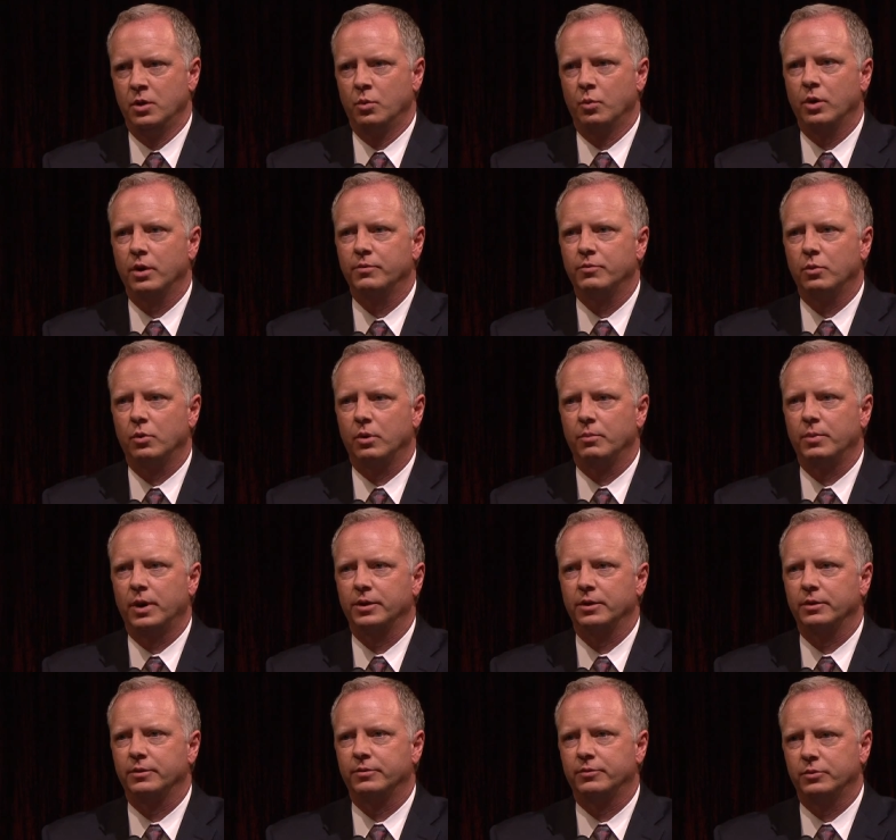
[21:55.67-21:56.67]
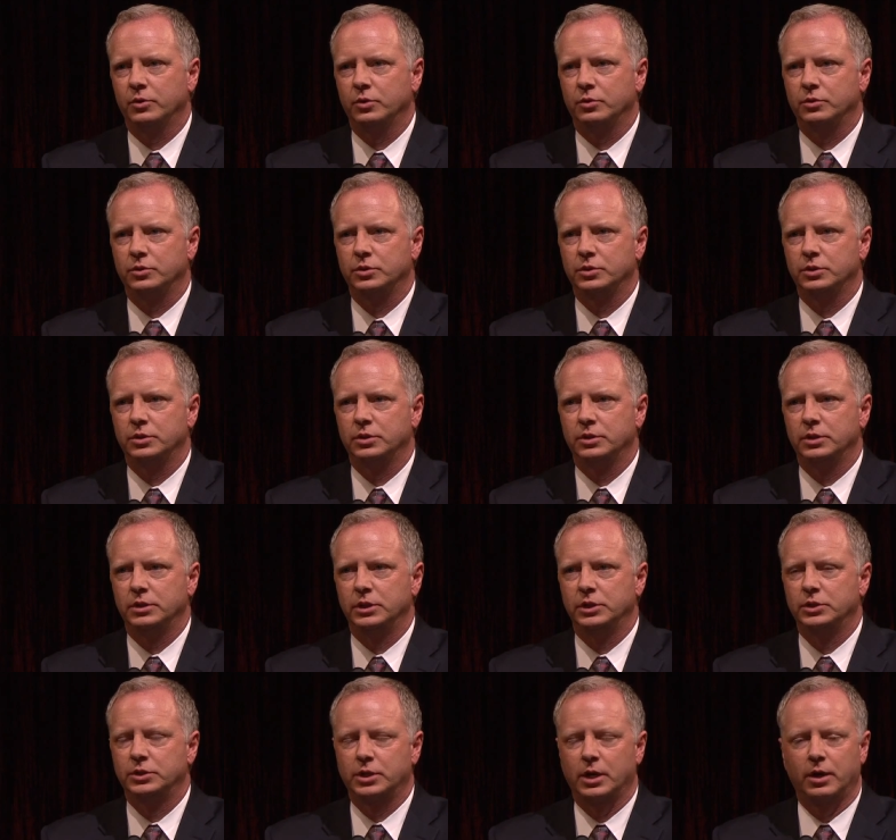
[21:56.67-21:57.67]
Wherefore, by their fruits
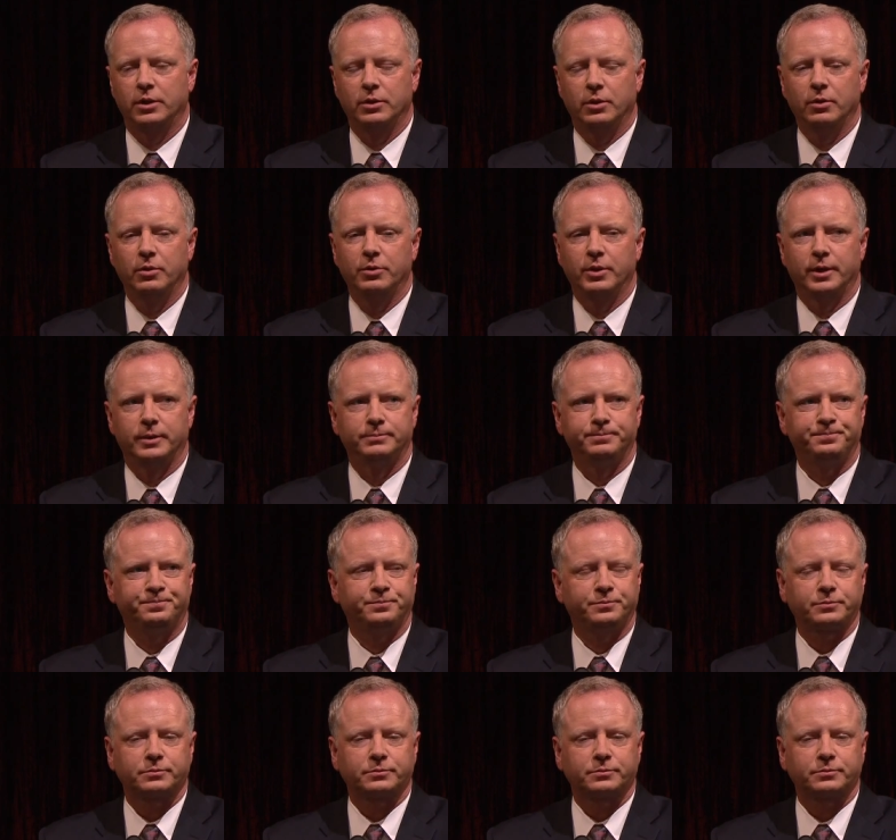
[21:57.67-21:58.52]
ye shall know them.